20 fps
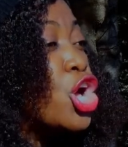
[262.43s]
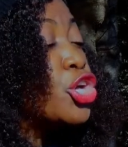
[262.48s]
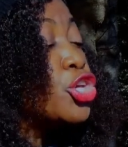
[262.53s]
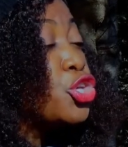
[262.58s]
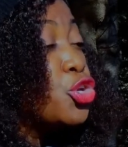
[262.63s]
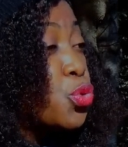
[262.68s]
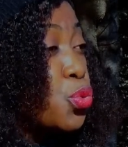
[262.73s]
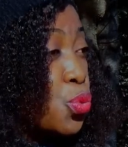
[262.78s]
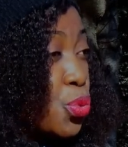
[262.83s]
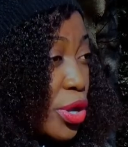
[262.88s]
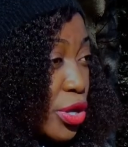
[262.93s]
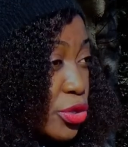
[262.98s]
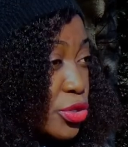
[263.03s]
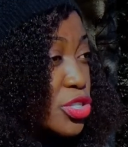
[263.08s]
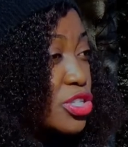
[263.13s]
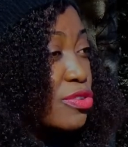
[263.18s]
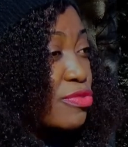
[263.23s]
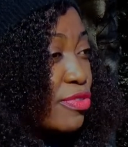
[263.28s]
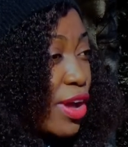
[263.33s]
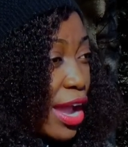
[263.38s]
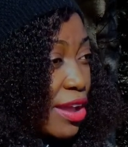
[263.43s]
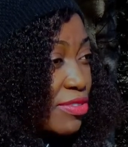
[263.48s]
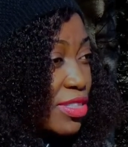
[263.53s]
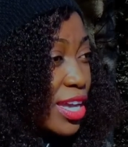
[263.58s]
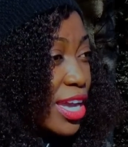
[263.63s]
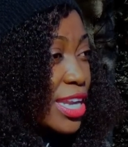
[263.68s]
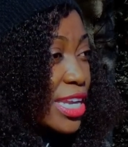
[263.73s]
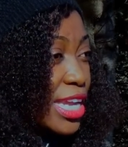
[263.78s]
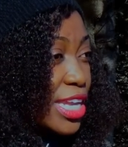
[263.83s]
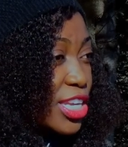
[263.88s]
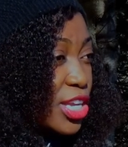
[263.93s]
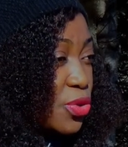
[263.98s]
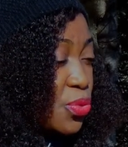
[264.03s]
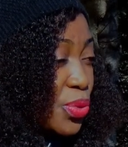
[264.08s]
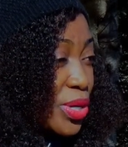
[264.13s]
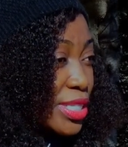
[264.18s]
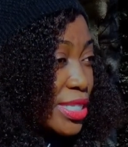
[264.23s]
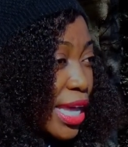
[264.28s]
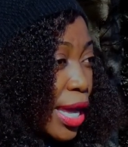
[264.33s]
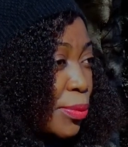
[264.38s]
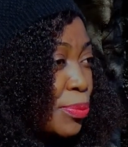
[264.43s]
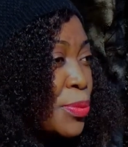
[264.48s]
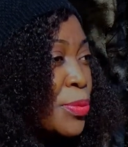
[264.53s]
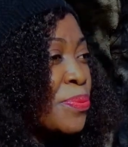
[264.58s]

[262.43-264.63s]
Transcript: you will survive the Canadian winter.